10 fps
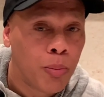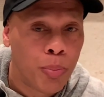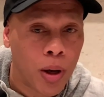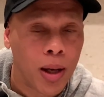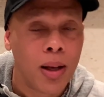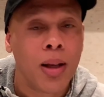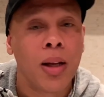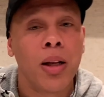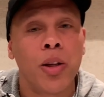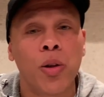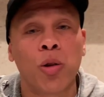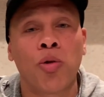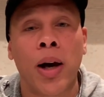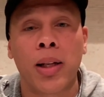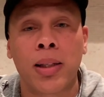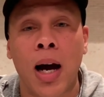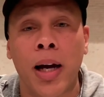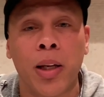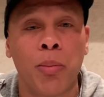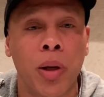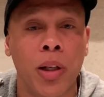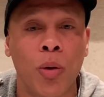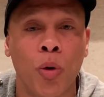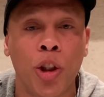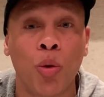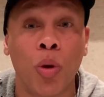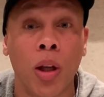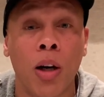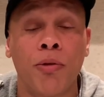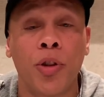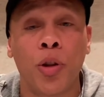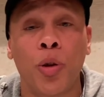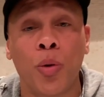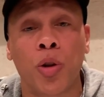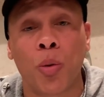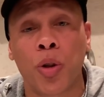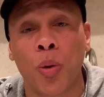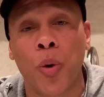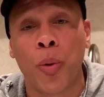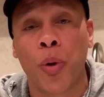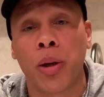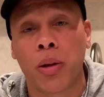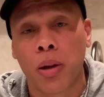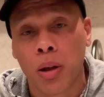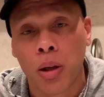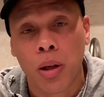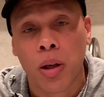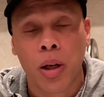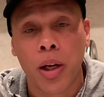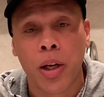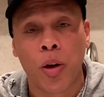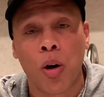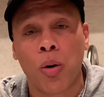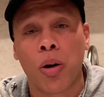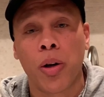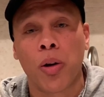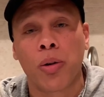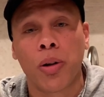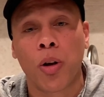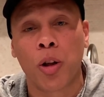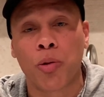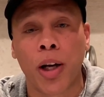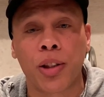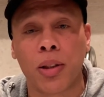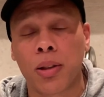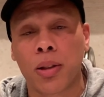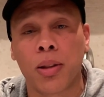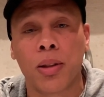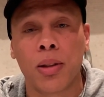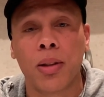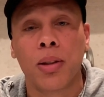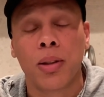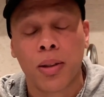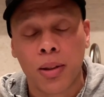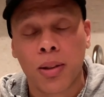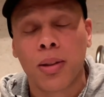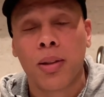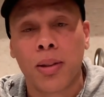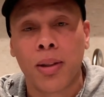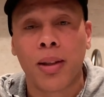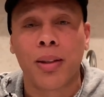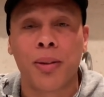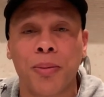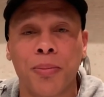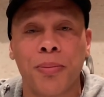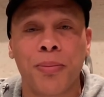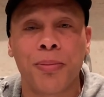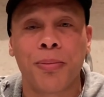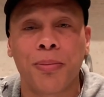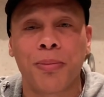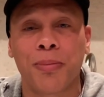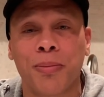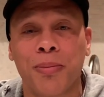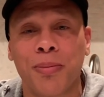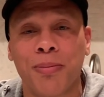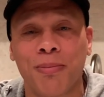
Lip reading: But, you know, try to tie your money to what you love to do, so it's a win-win in all directions. Yeah. Thank you.